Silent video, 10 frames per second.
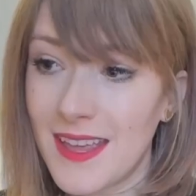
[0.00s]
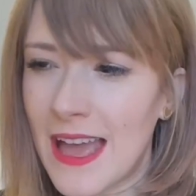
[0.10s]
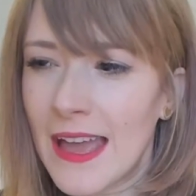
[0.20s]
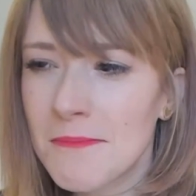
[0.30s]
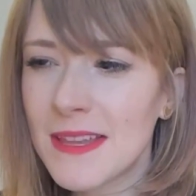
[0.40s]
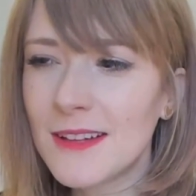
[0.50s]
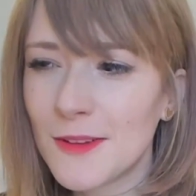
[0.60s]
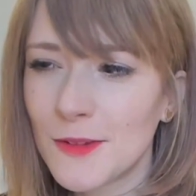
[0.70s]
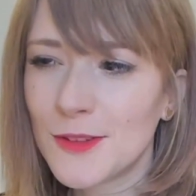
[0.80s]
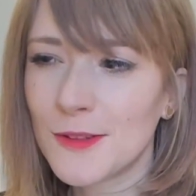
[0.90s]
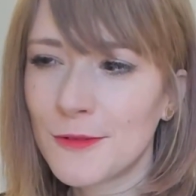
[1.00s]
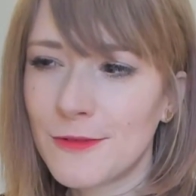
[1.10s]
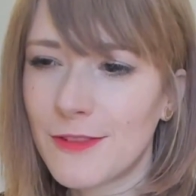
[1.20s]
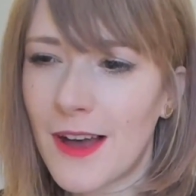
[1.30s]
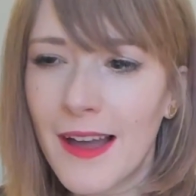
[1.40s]
I made lots
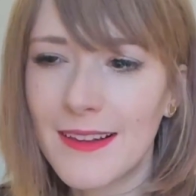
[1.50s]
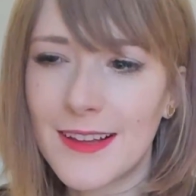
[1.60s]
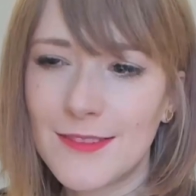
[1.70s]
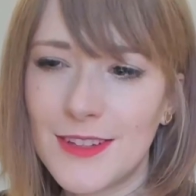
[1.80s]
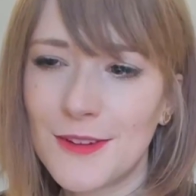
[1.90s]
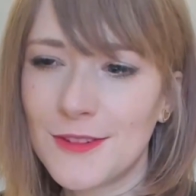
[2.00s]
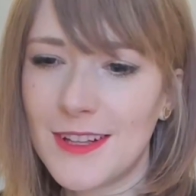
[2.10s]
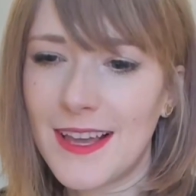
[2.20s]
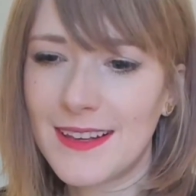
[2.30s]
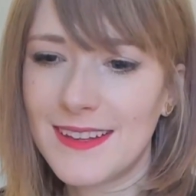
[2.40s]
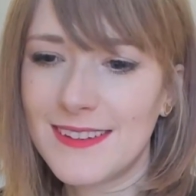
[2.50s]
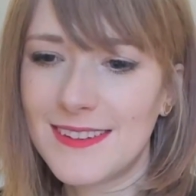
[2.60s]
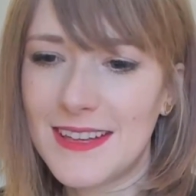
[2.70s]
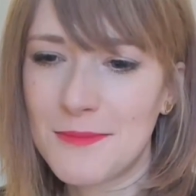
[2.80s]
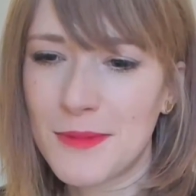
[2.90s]
of highlight videos like
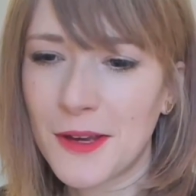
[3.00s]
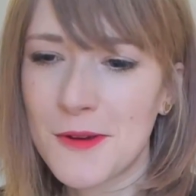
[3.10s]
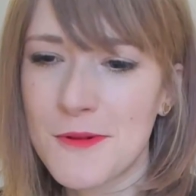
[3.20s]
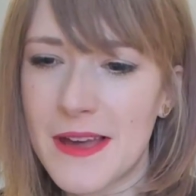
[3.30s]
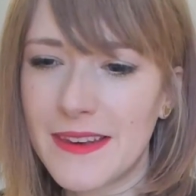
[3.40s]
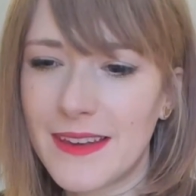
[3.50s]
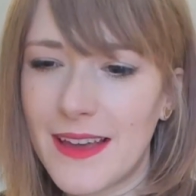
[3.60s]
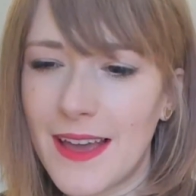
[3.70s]
this in Baku and